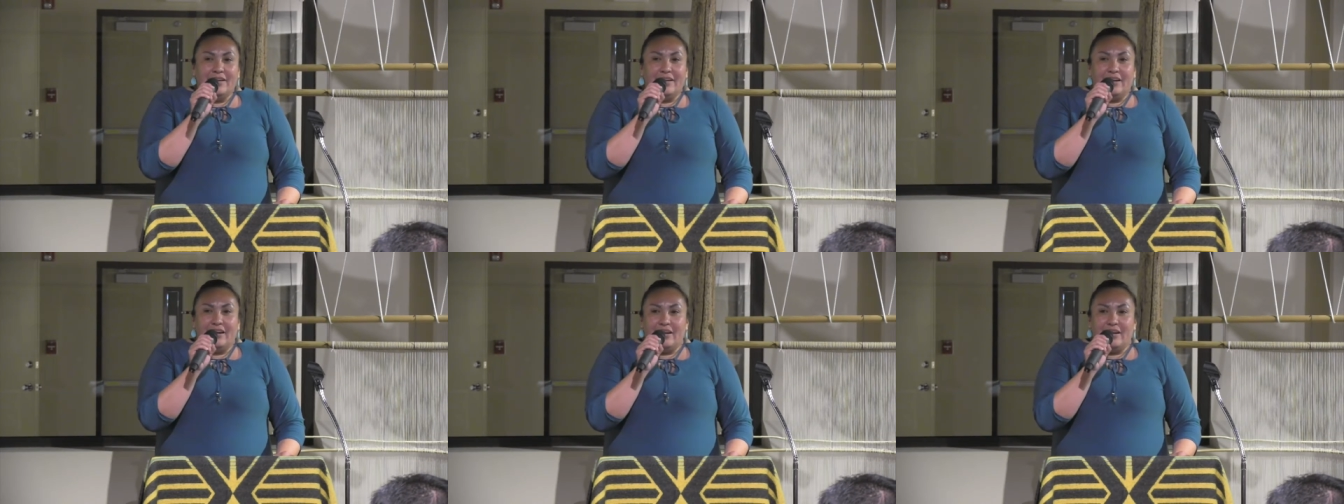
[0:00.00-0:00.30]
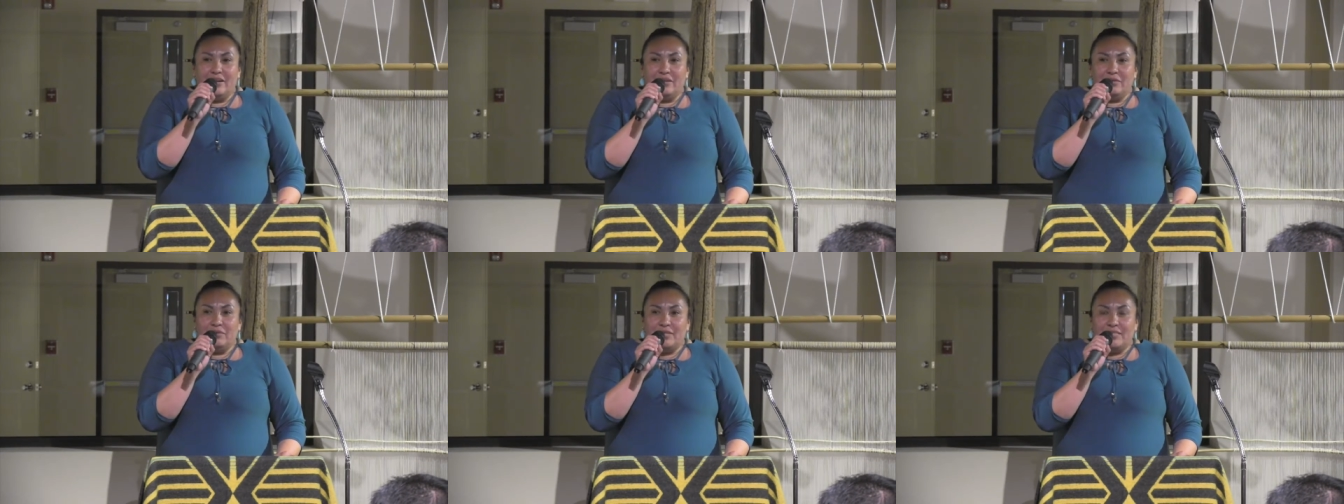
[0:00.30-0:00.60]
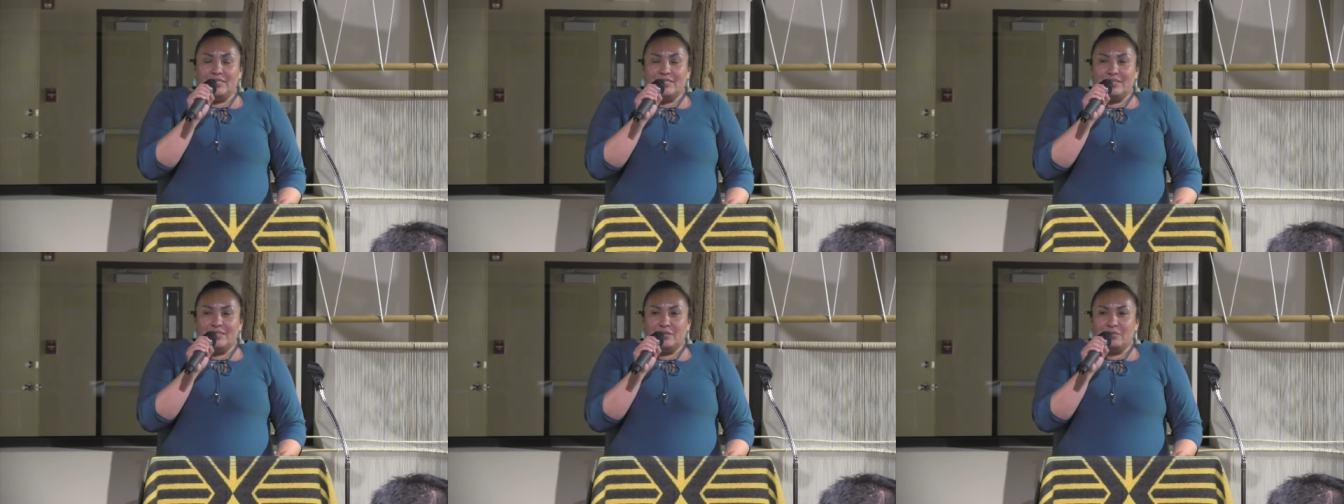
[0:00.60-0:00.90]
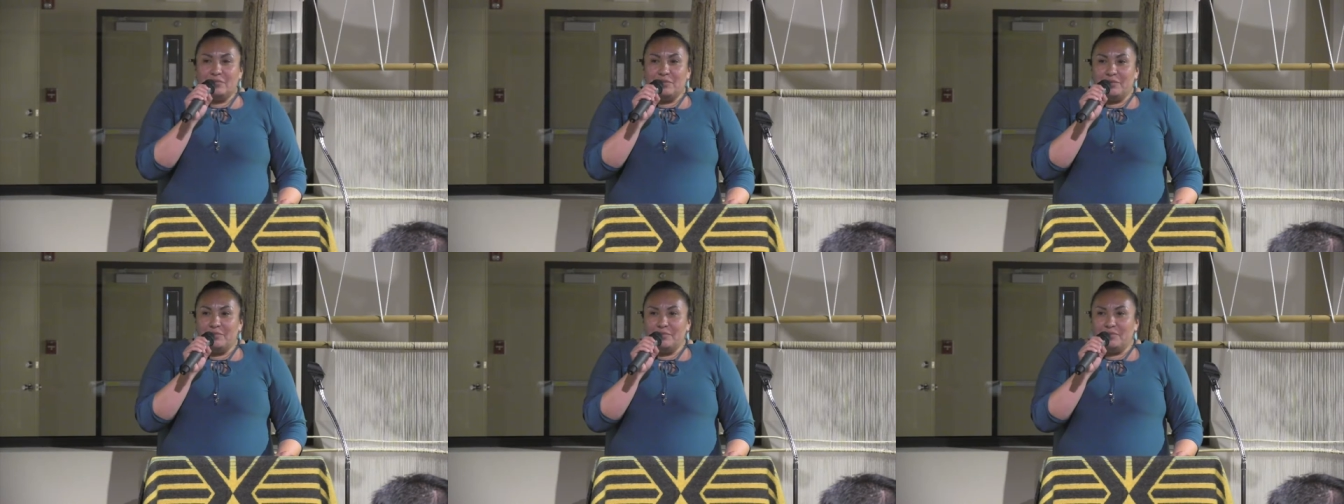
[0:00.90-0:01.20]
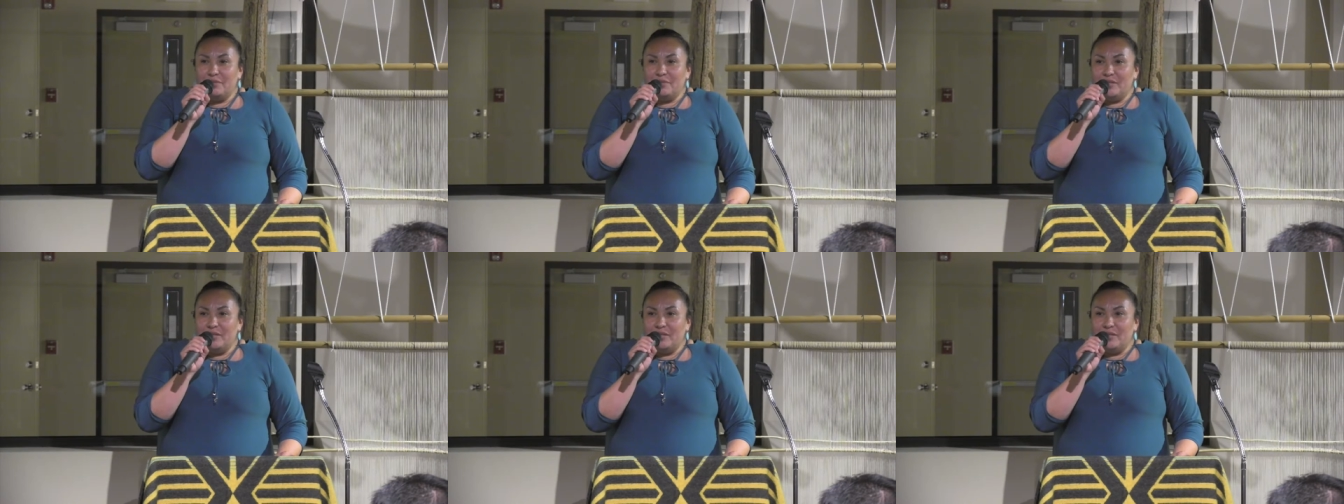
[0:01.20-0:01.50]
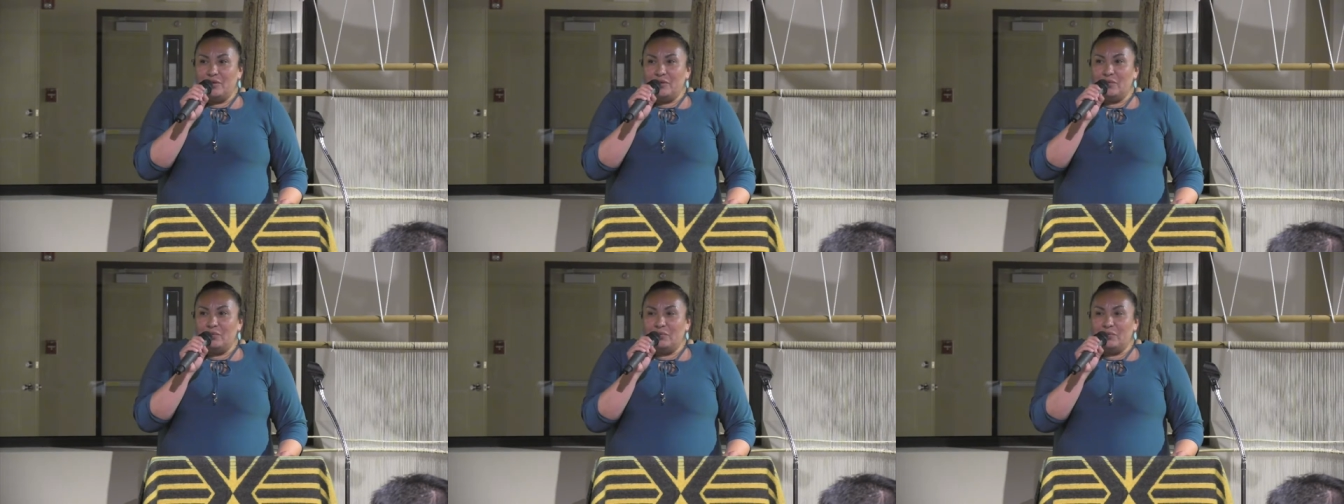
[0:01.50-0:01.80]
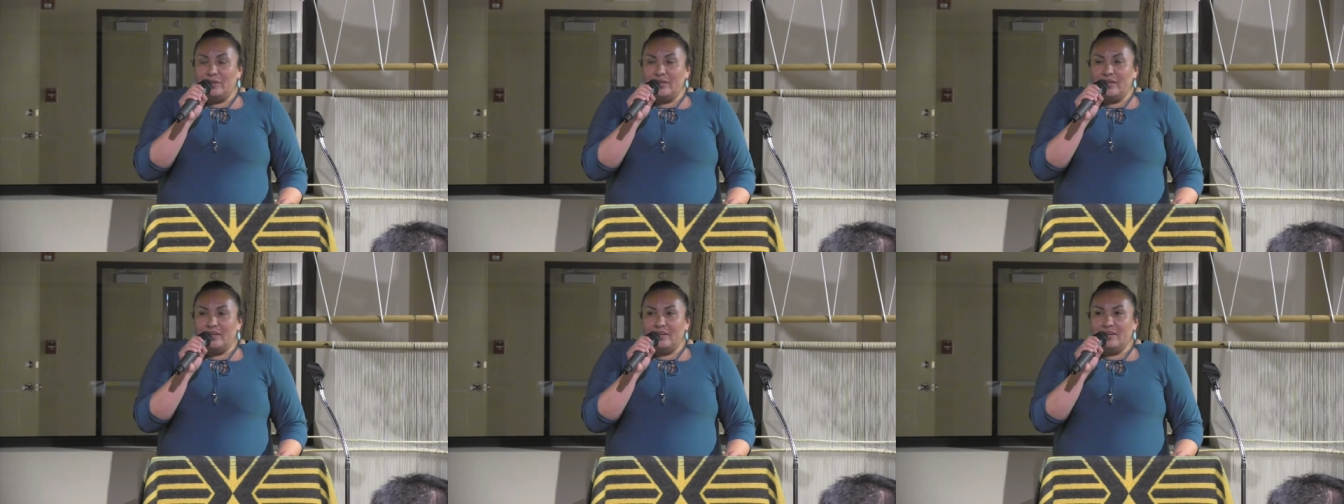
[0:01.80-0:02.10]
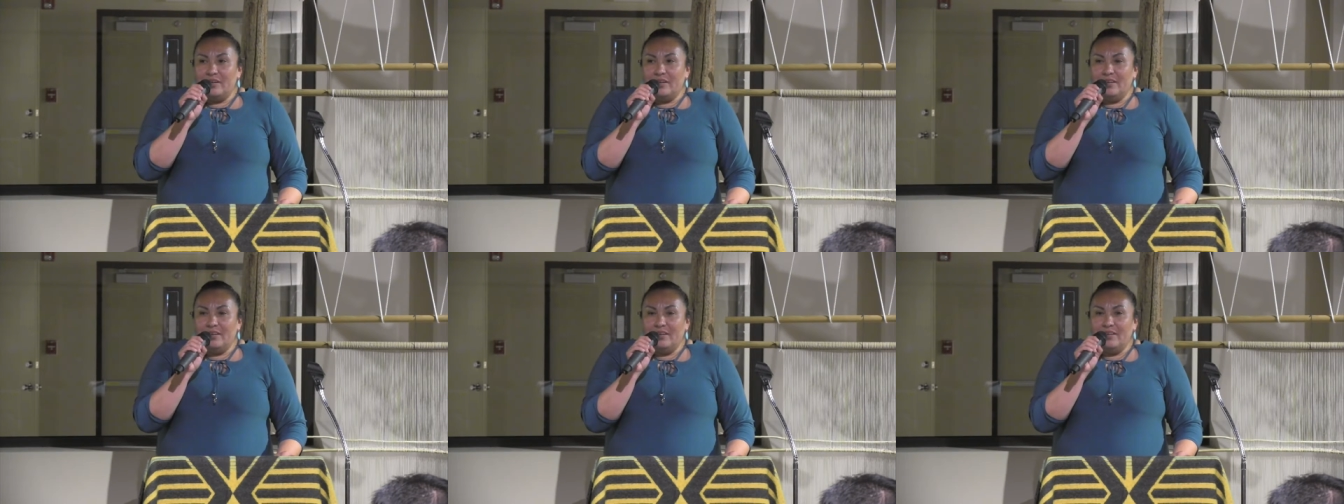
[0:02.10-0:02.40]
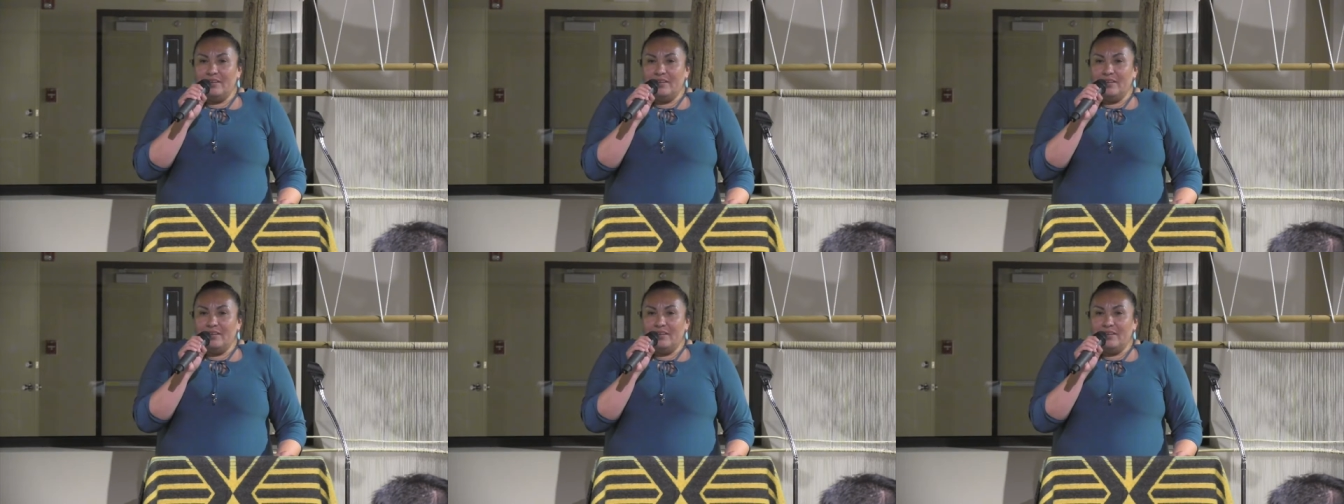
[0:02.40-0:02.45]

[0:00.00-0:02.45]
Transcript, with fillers: I always tell people, you know, we're